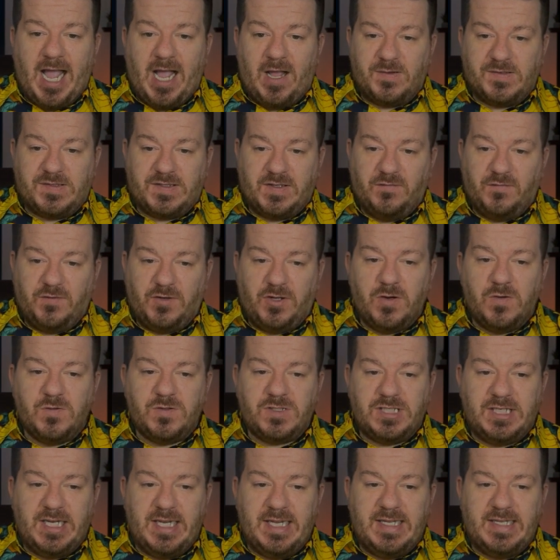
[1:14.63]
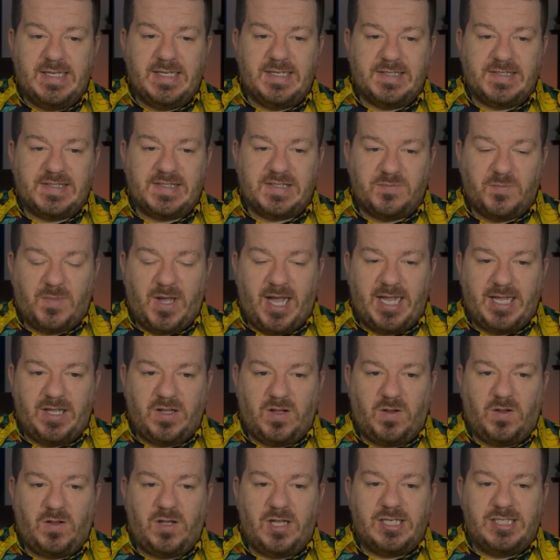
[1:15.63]
House of Gucci,
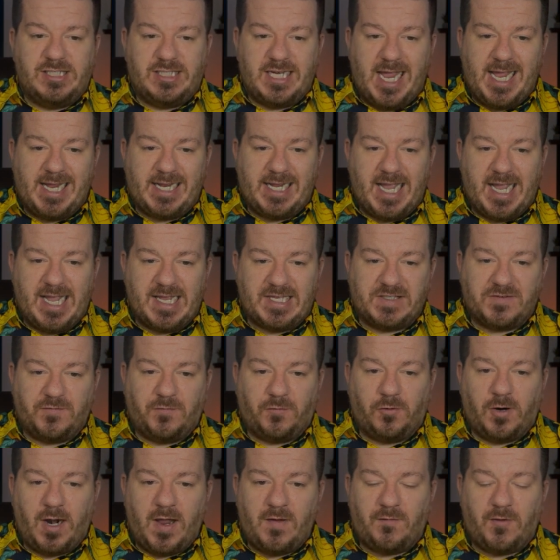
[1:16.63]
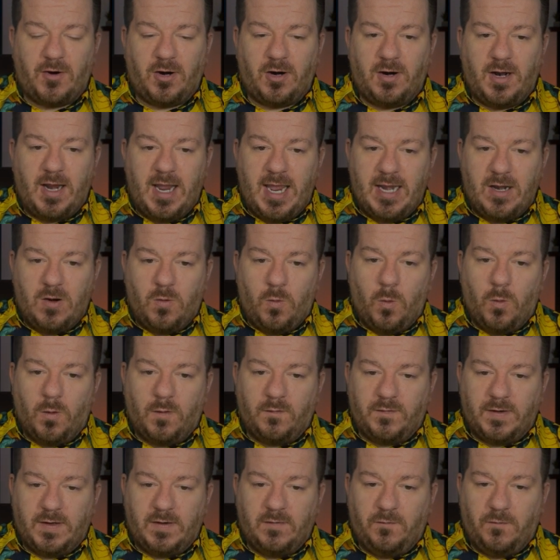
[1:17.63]
Smile, Jackass Forever, and
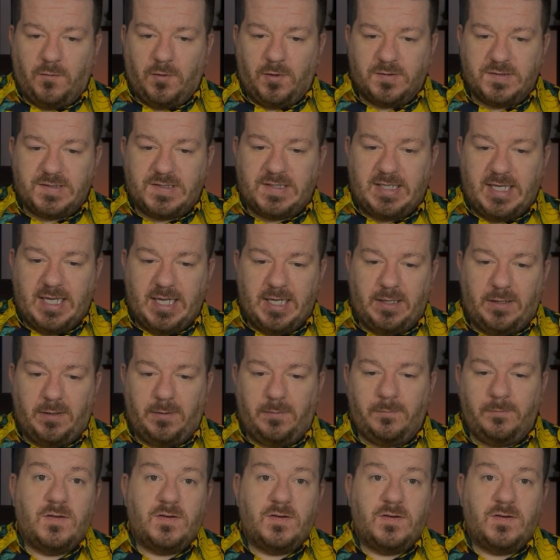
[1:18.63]
Orphan First Kill.